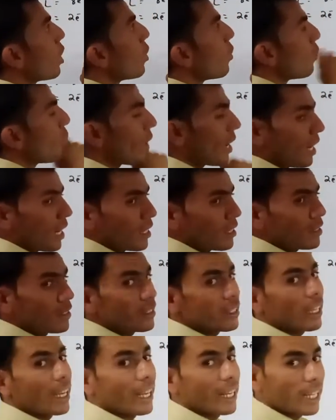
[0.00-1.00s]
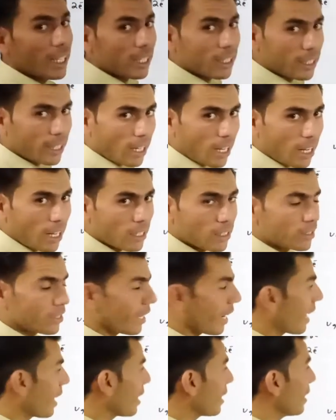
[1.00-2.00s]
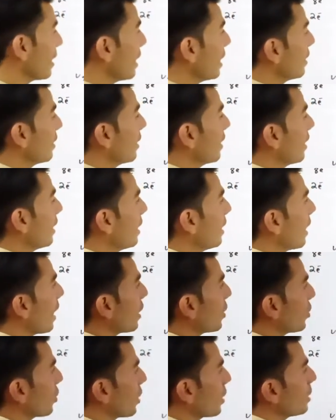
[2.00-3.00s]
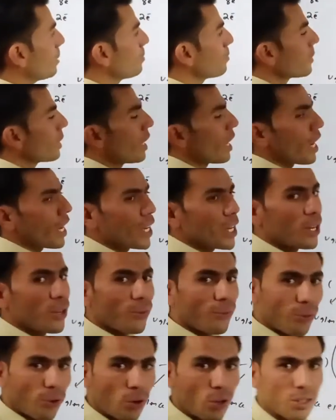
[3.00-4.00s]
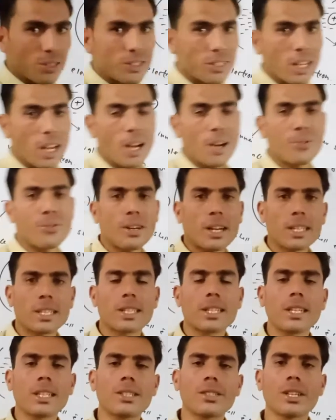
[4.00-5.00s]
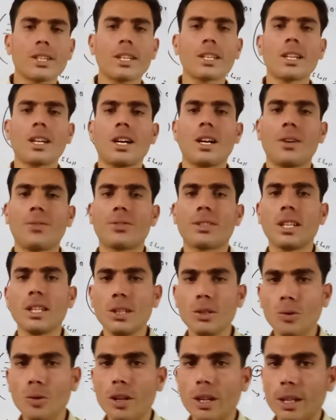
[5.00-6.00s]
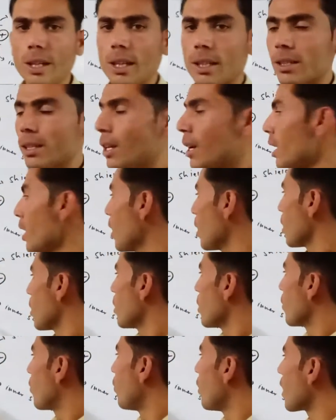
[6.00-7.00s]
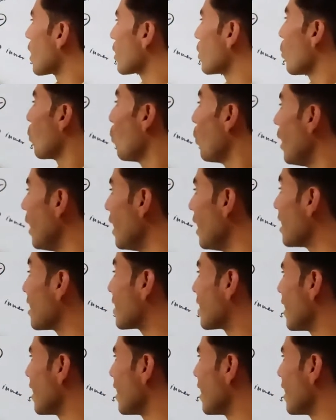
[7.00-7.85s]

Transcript: valence electrons, and this reduction in force of attraction of the nucleus for the valence